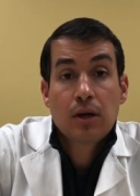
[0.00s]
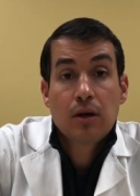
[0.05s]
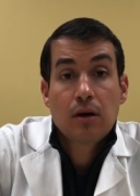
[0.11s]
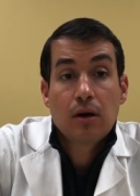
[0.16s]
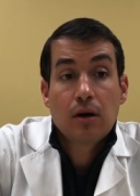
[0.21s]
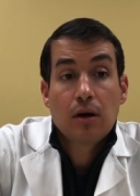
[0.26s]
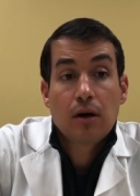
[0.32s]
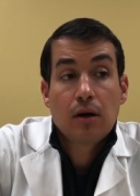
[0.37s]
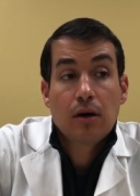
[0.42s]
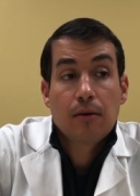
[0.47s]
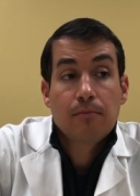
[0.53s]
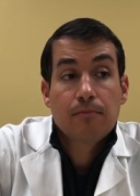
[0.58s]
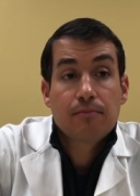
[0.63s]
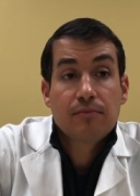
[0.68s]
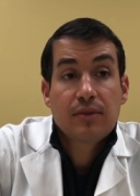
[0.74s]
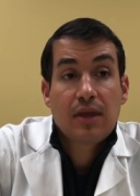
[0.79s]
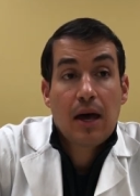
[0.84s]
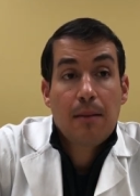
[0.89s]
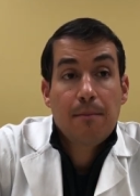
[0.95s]

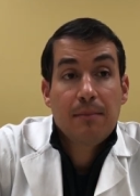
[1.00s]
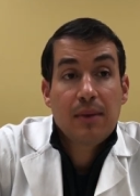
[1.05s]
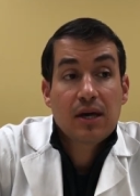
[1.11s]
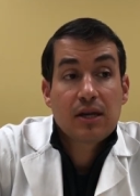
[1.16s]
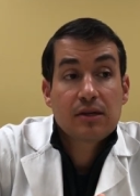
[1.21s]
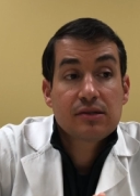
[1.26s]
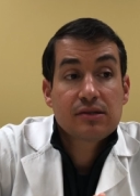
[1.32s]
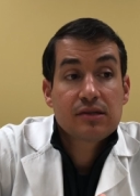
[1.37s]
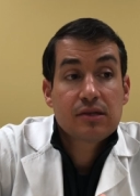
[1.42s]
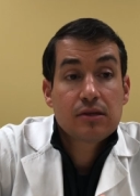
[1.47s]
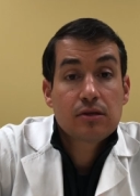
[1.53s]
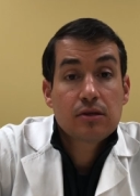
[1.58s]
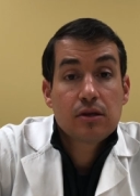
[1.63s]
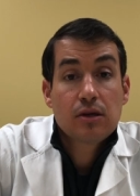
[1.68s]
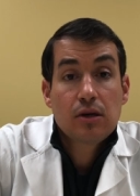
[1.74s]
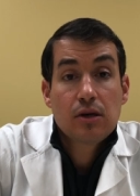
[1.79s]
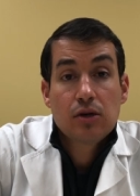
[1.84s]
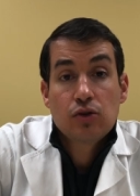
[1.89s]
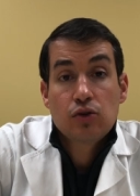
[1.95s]
That medicine
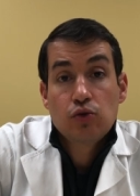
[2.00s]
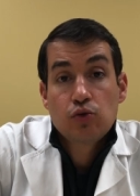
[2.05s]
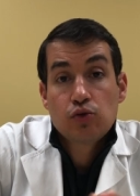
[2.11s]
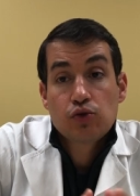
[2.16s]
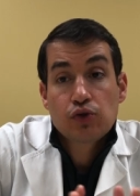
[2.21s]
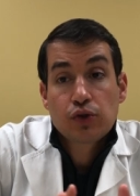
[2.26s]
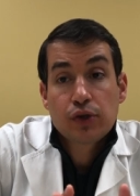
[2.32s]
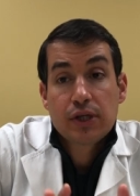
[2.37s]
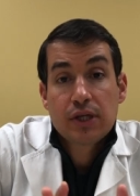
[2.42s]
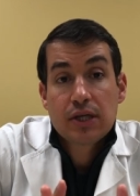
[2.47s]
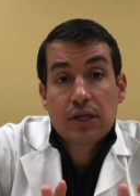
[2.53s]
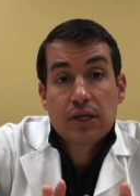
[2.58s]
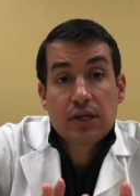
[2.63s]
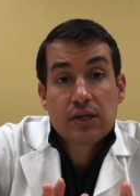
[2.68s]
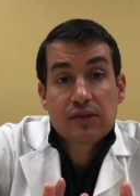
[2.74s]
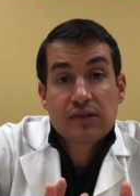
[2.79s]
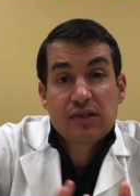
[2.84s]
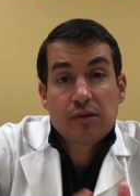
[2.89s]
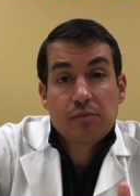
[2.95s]
usually
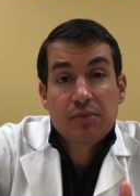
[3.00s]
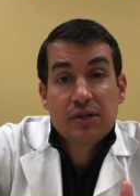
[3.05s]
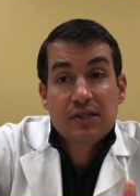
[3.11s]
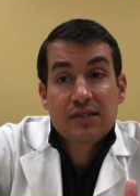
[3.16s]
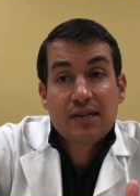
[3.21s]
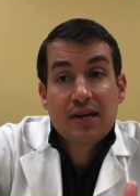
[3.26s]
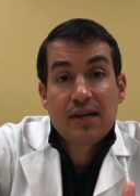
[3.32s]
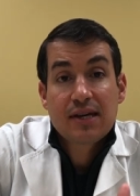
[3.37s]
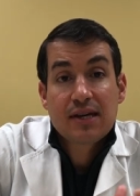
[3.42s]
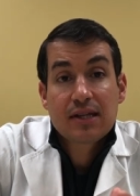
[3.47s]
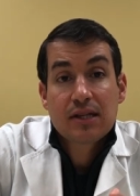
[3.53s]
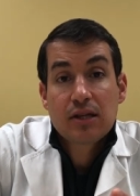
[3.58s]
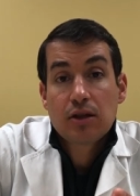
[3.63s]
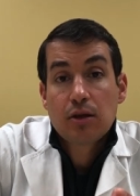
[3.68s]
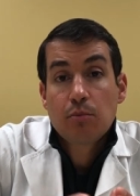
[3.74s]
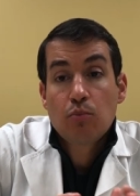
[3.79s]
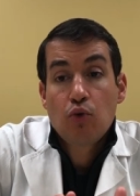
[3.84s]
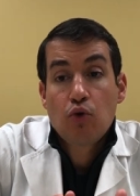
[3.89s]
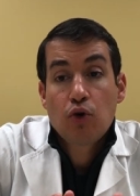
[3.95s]
is to be taken in the
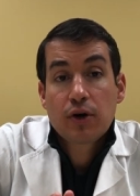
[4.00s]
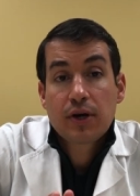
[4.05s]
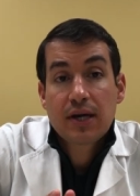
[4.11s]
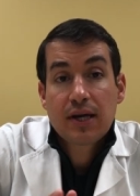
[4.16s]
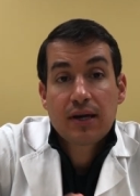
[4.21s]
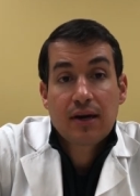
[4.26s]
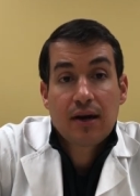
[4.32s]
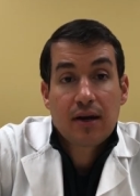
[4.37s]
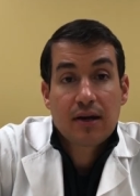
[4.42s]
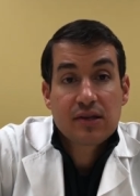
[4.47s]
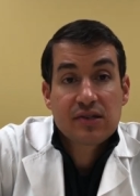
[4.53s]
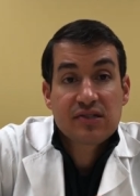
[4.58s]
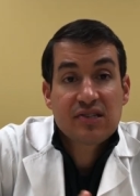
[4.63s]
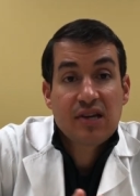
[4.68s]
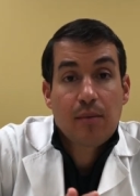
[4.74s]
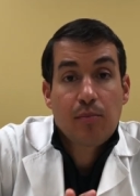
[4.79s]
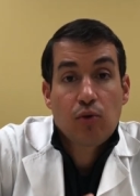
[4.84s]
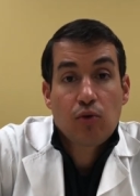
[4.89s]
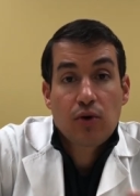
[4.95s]
morning, kind of
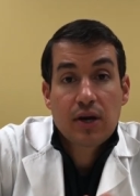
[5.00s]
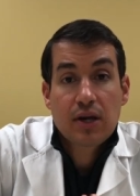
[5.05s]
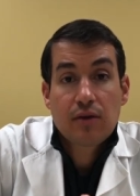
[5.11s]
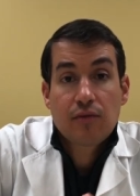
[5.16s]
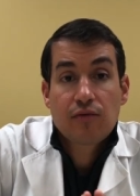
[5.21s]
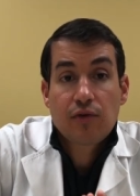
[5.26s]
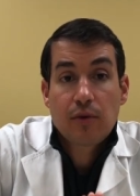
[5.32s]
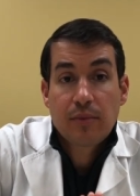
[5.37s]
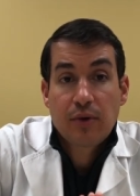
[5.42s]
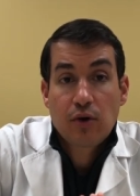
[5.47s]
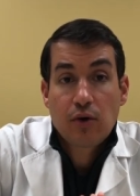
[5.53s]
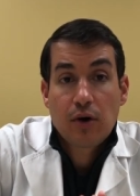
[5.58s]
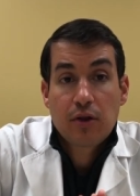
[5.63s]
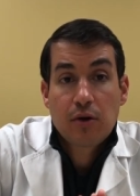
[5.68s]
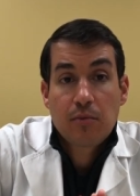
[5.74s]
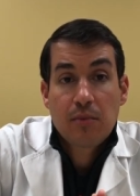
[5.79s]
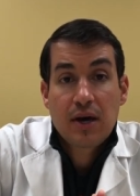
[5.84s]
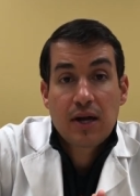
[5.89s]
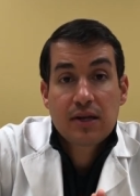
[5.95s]
separated from your
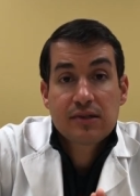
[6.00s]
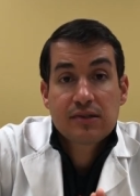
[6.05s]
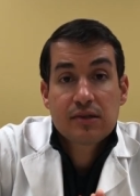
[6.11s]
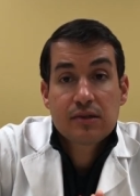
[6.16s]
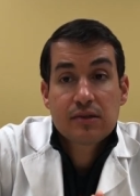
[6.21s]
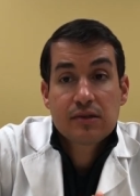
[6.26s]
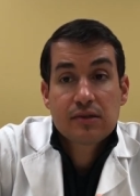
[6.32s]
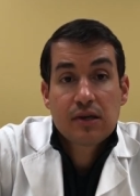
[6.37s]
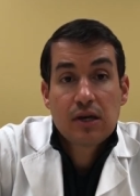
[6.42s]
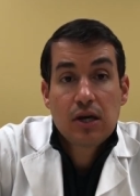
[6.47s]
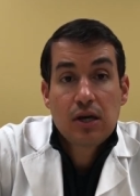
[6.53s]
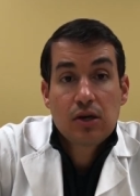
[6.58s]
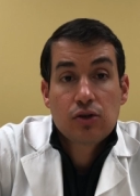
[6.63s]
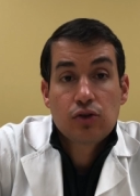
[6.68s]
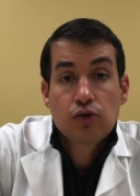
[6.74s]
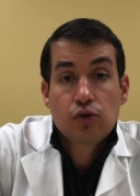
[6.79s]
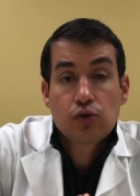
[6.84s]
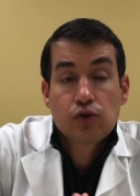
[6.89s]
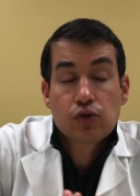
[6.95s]
other medicines.
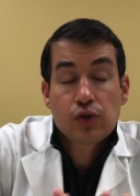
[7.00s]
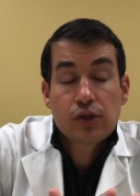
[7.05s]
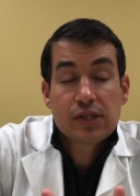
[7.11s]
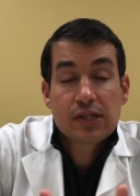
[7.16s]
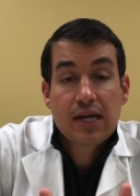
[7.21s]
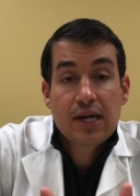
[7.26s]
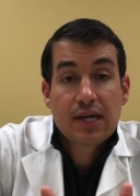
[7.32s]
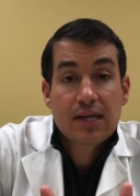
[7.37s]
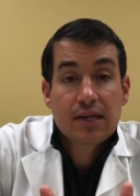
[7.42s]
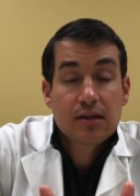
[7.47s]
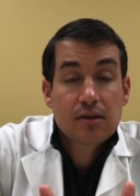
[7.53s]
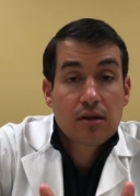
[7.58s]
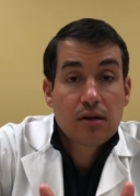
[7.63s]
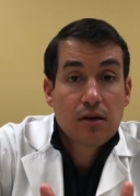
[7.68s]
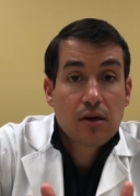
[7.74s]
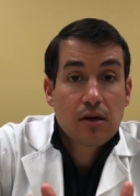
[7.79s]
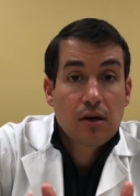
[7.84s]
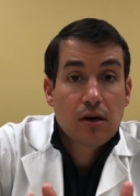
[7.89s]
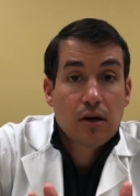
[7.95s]
You usually take it
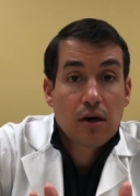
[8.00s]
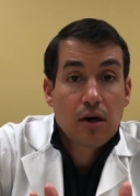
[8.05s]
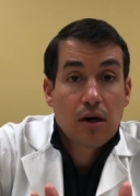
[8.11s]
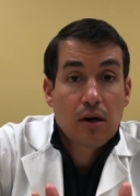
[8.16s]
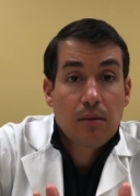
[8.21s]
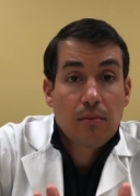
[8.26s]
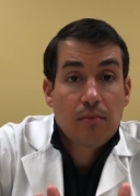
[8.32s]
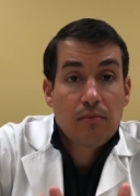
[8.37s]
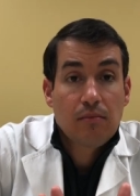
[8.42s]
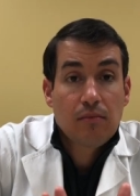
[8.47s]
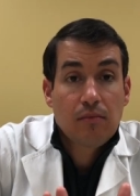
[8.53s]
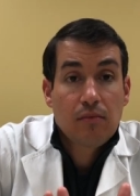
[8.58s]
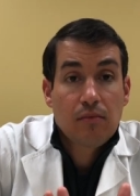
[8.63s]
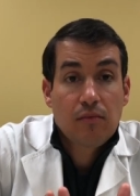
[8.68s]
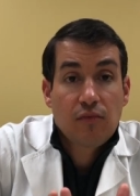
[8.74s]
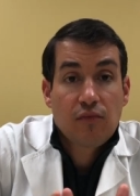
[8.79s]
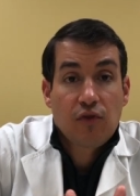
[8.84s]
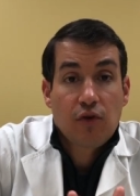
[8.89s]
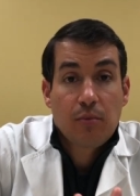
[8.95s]

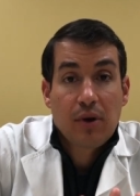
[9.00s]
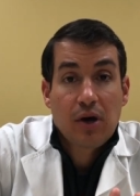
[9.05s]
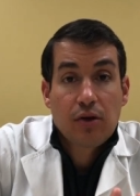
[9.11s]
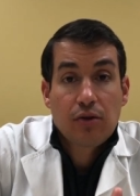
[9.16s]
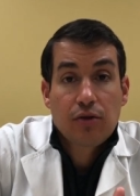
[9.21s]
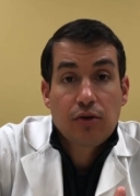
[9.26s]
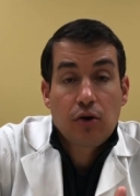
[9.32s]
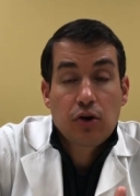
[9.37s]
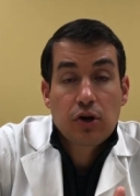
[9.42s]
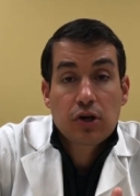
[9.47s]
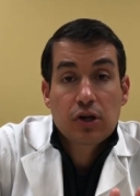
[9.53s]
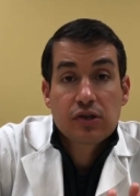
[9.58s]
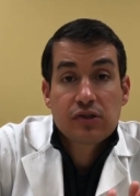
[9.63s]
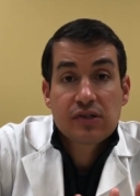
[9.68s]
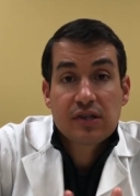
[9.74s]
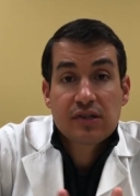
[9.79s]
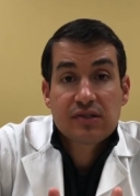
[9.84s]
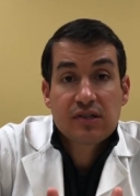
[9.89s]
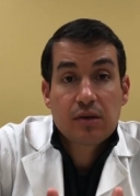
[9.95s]
for about 30 to
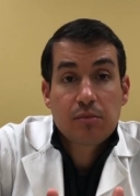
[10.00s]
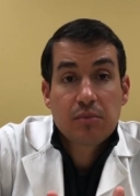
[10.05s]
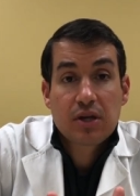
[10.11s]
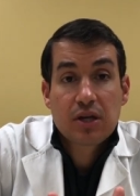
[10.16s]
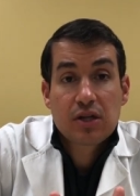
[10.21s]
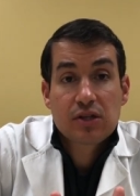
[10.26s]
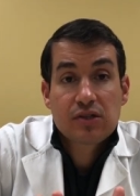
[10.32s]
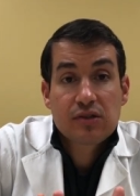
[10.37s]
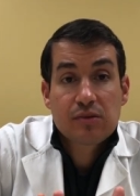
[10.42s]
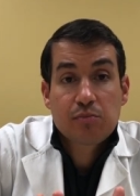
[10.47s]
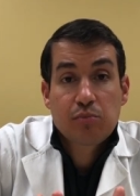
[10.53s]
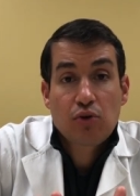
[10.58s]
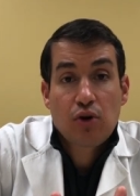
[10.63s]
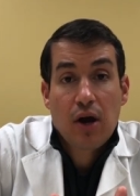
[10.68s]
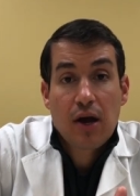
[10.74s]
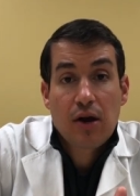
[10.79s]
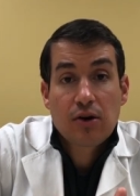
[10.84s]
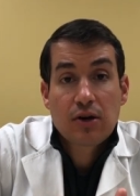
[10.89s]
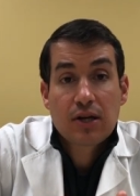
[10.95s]
60 minutes
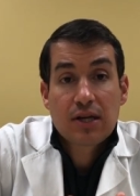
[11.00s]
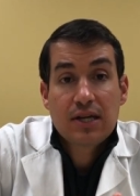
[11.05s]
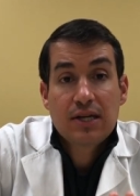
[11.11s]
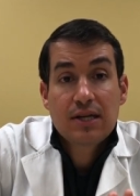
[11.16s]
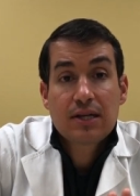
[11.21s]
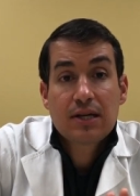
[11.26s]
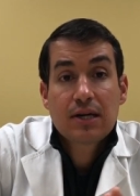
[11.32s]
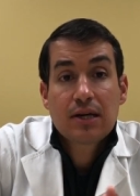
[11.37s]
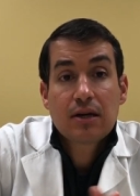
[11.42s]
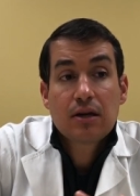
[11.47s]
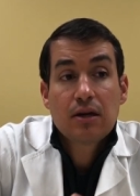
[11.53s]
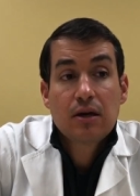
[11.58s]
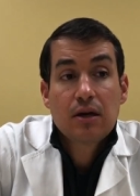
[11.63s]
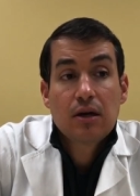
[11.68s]
prior to eating,